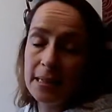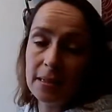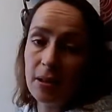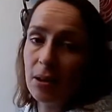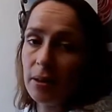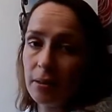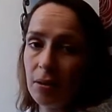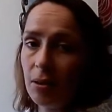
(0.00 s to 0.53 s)

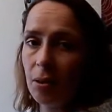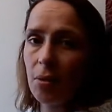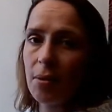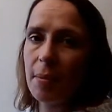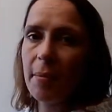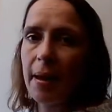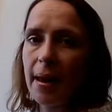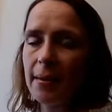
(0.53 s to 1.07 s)
I got the
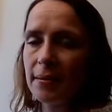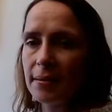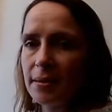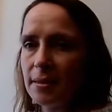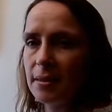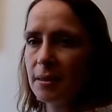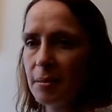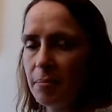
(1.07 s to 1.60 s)

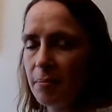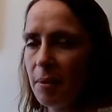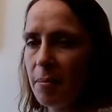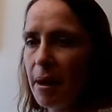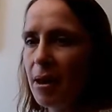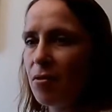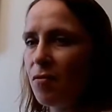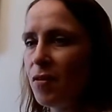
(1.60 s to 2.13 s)

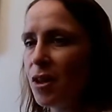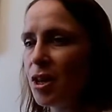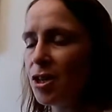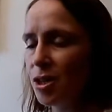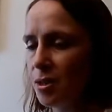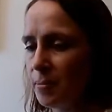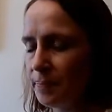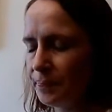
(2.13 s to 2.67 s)
male
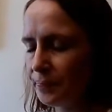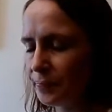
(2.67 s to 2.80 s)
version,